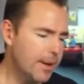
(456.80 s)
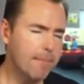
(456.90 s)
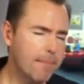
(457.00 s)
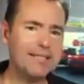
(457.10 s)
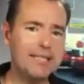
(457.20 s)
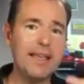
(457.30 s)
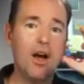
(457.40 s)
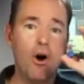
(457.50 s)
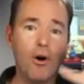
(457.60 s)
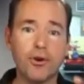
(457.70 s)
But I'd say the
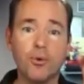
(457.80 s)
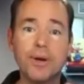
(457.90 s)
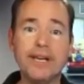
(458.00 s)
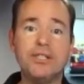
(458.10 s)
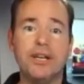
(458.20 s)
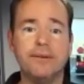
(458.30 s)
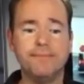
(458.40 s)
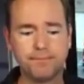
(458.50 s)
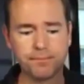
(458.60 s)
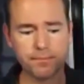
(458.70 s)
other
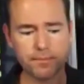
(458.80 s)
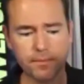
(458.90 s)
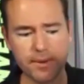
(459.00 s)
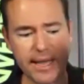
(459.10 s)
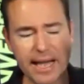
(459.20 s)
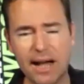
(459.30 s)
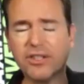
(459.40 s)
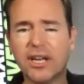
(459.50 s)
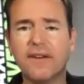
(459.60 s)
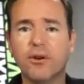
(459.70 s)
reason,
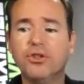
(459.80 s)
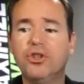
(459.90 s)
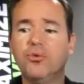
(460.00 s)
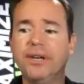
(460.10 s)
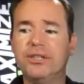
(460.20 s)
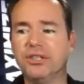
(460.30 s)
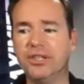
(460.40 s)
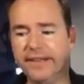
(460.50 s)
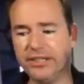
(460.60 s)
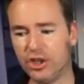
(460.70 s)
outside of those two reasons,
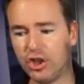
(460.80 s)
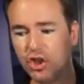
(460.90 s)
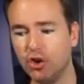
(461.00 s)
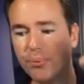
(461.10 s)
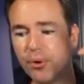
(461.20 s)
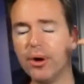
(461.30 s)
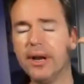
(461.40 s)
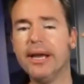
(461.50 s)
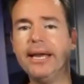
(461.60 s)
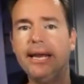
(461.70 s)
that this is
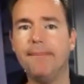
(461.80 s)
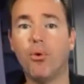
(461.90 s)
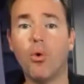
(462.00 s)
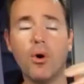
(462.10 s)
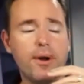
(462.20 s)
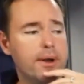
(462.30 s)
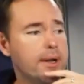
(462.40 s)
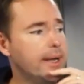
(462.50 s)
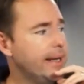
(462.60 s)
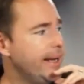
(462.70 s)
super
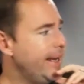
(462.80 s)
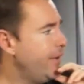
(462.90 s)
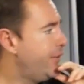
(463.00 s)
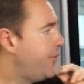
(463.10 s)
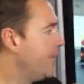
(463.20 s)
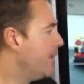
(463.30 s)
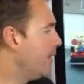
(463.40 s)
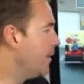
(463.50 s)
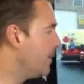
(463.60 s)
important is